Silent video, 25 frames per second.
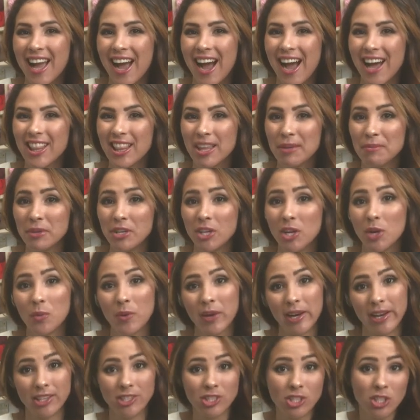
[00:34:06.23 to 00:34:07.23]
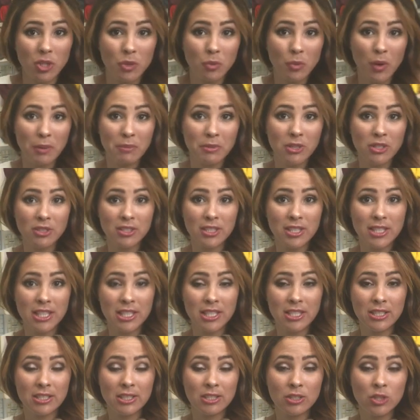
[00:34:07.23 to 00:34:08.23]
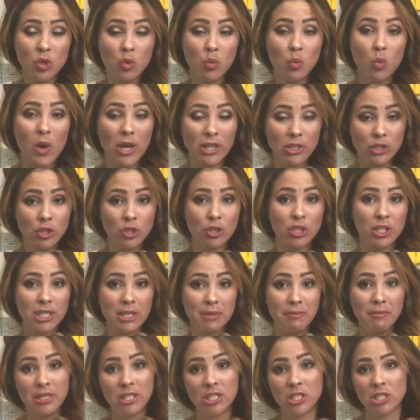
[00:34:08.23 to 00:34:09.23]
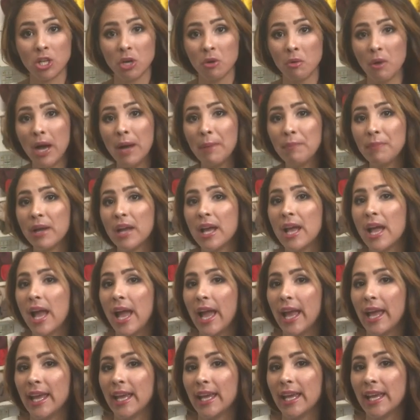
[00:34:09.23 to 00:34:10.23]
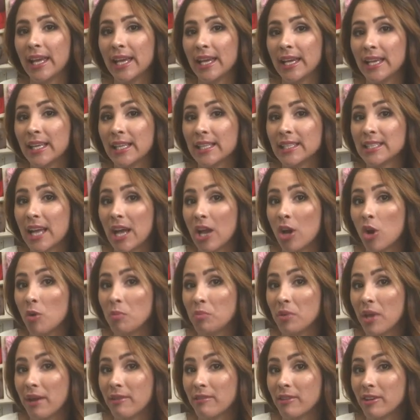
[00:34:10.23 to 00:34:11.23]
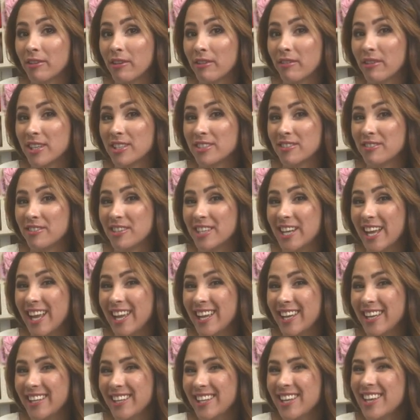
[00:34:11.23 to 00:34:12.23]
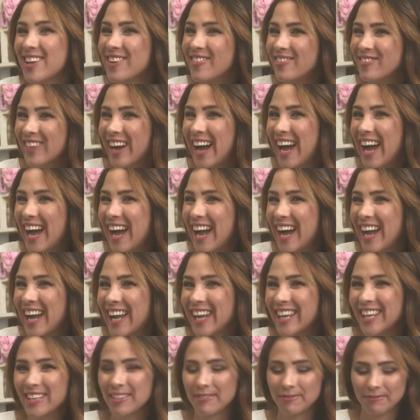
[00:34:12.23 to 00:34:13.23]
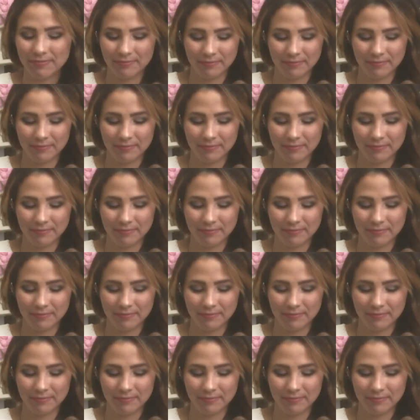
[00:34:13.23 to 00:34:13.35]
Let me know what else you want me to see, you want to see me sew up. And I hope you have a great rest of your day. Bye.